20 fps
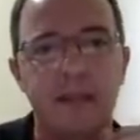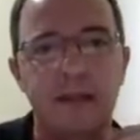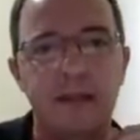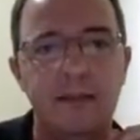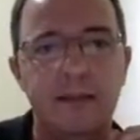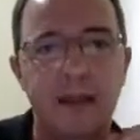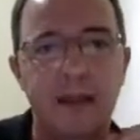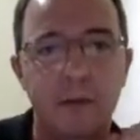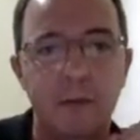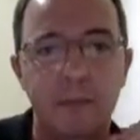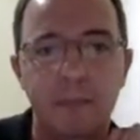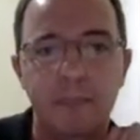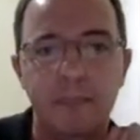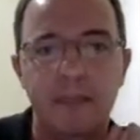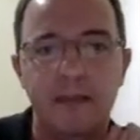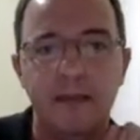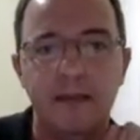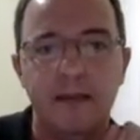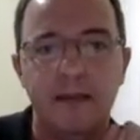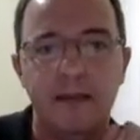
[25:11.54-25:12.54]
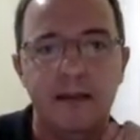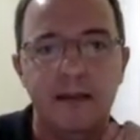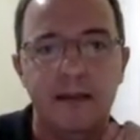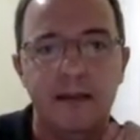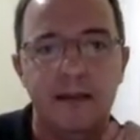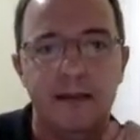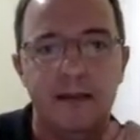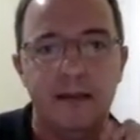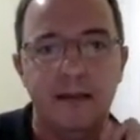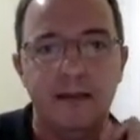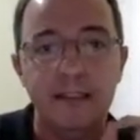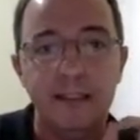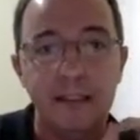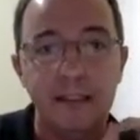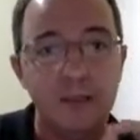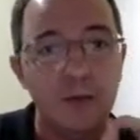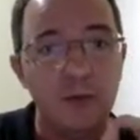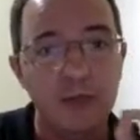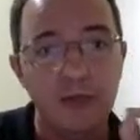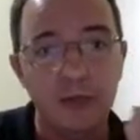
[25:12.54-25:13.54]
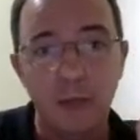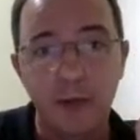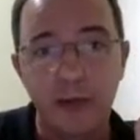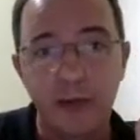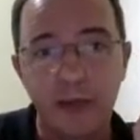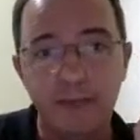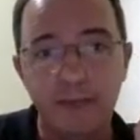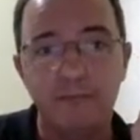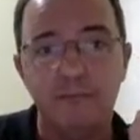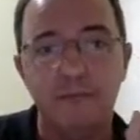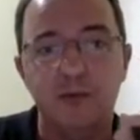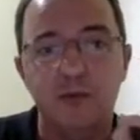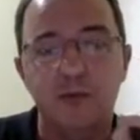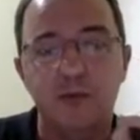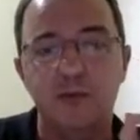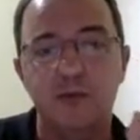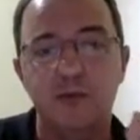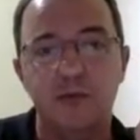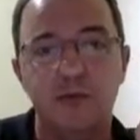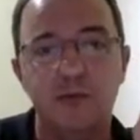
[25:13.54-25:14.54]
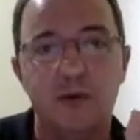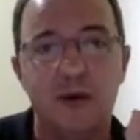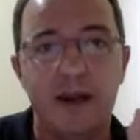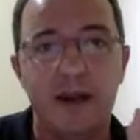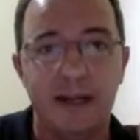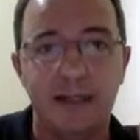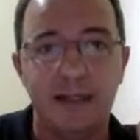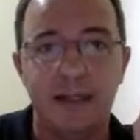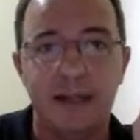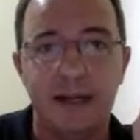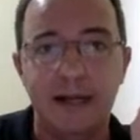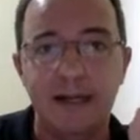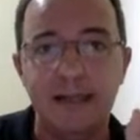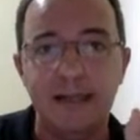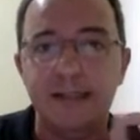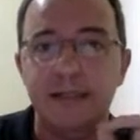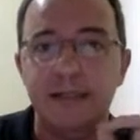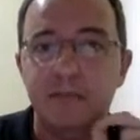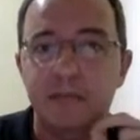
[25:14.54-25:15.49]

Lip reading: now, this is one way to characterize,